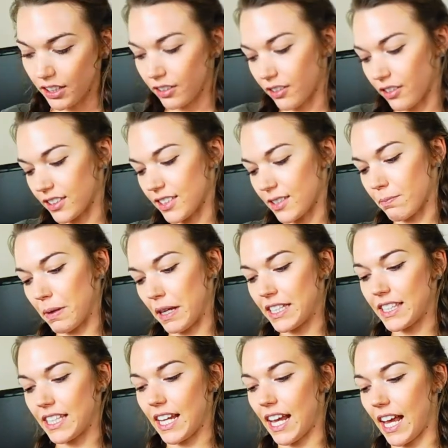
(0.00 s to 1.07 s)
got some
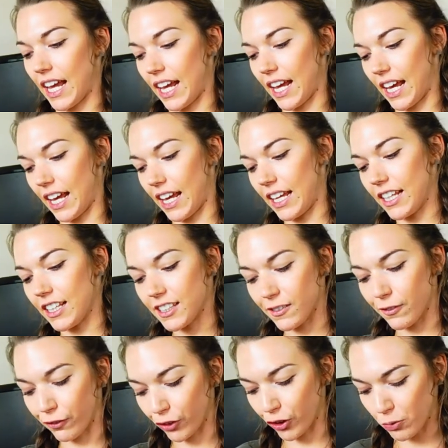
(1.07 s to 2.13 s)
BCAAs,
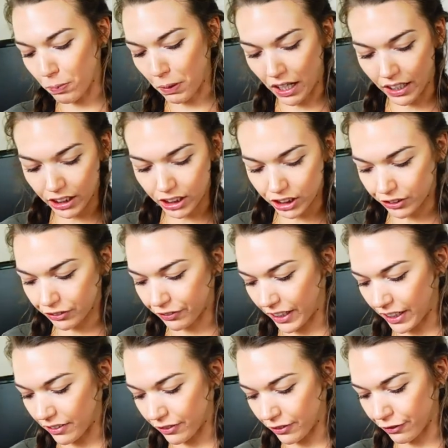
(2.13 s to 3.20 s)
fruit punch,
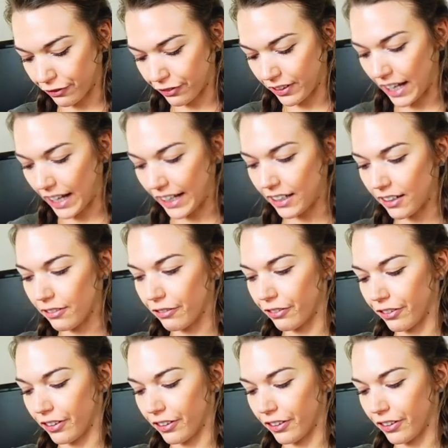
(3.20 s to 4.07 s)
favourite flave,